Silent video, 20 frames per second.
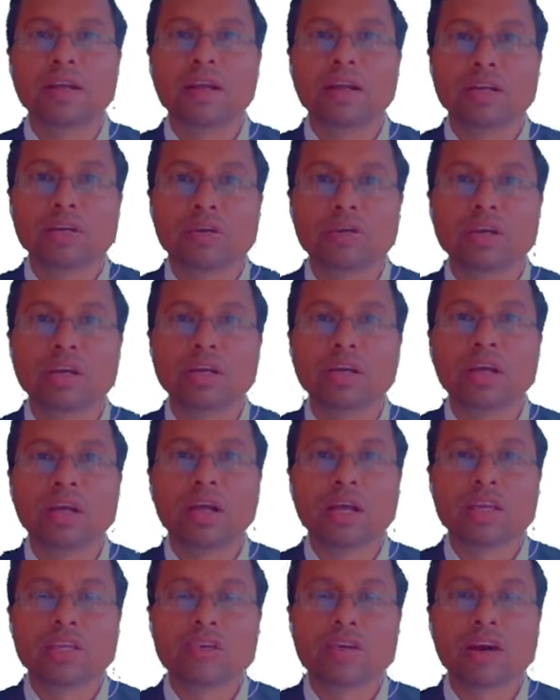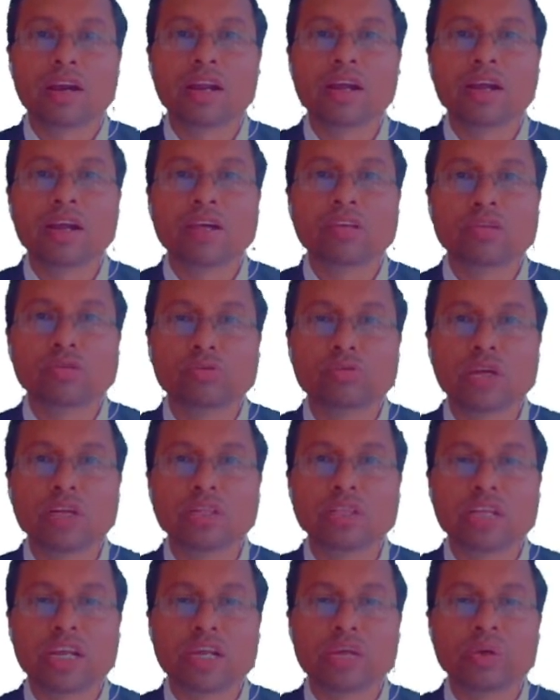during your
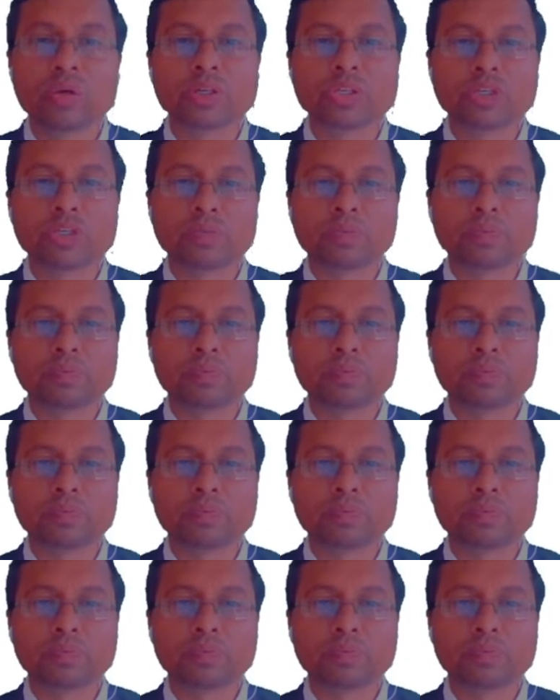student tenureship.